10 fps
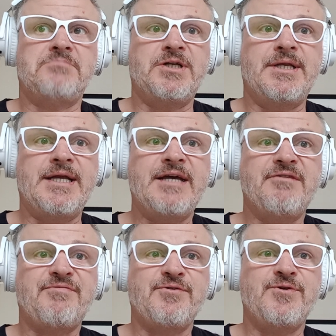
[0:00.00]

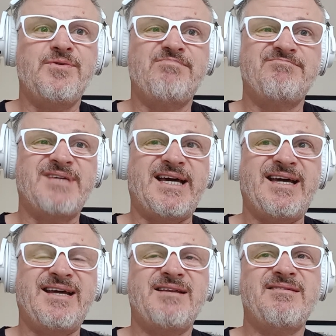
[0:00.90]
needed food,
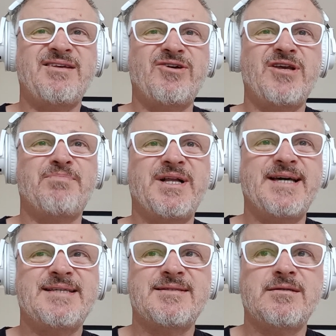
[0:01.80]
and the only
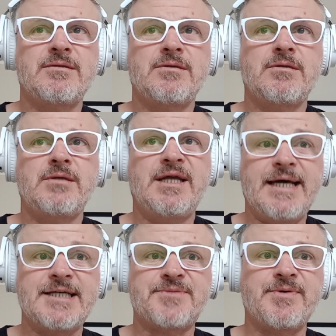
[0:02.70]
place in
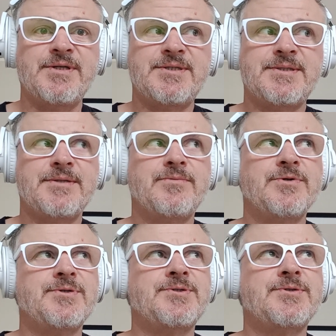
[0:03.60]
Esperance that
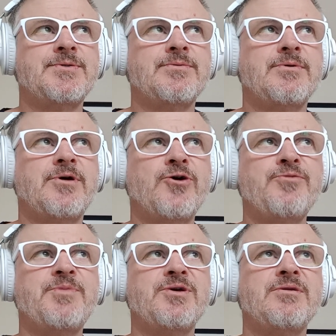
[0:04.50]
was
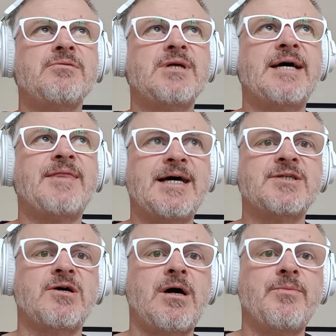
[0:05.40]
open at that
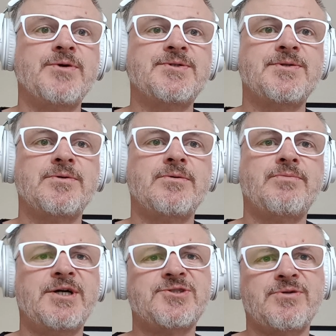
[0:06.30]
time was the
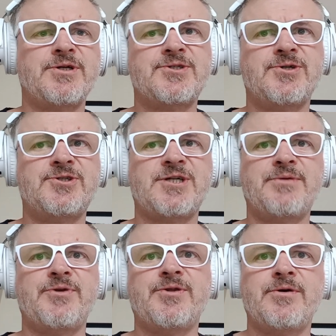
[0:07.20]
restaurant
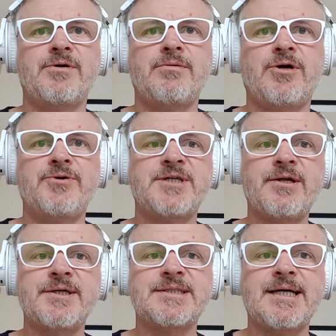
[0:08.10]
associated with the
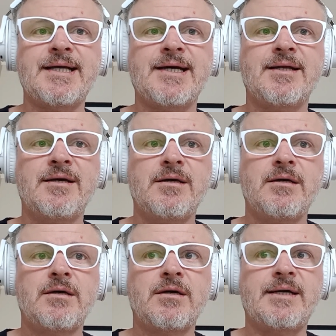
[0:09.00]
hotel I stayed at,
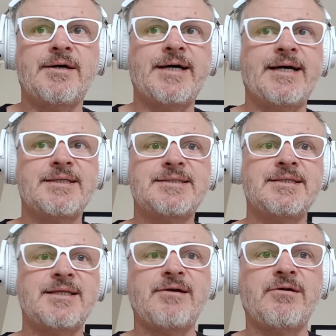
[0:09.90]
and I had to
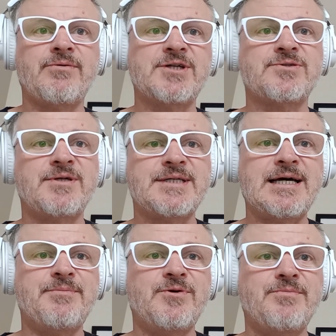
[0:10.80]
sit there at a restaurant
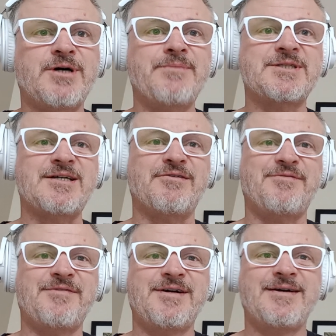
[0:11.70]
table by myself.